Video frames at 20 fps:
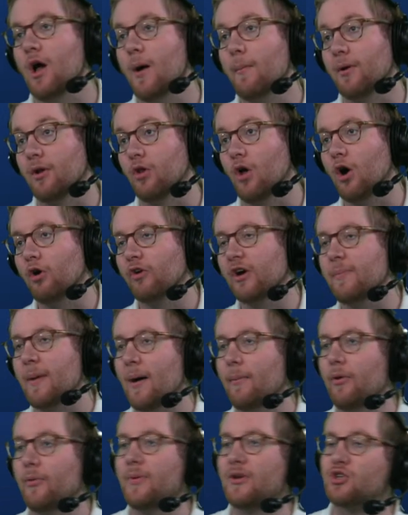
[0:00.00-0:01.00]
But a long
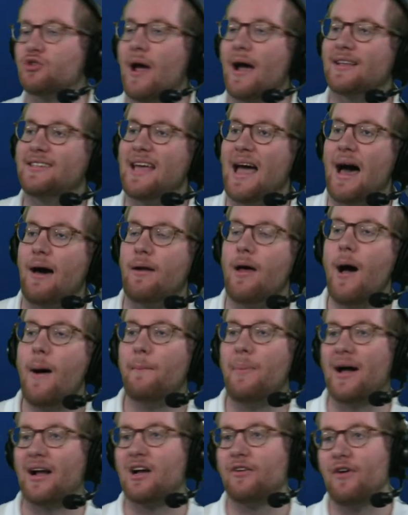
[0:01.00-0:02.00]
rebound will be tracked down
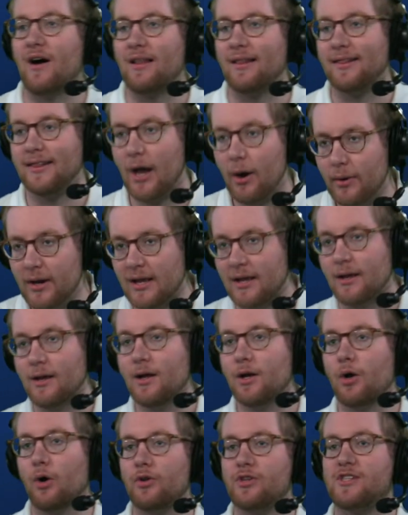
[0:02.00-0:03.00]
by Kevon Looney.
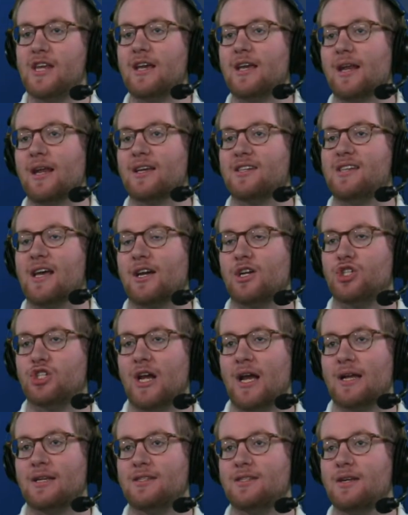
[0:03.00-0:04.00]
Golden State getting a second
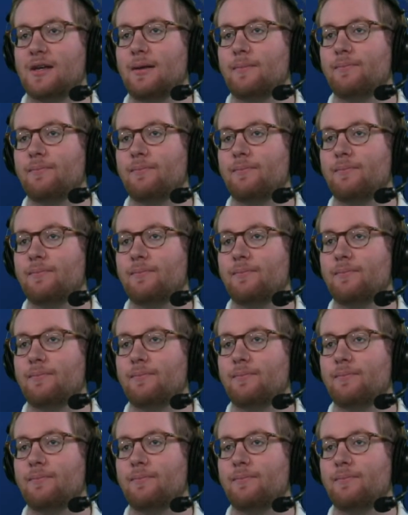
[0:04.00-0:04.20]
chance.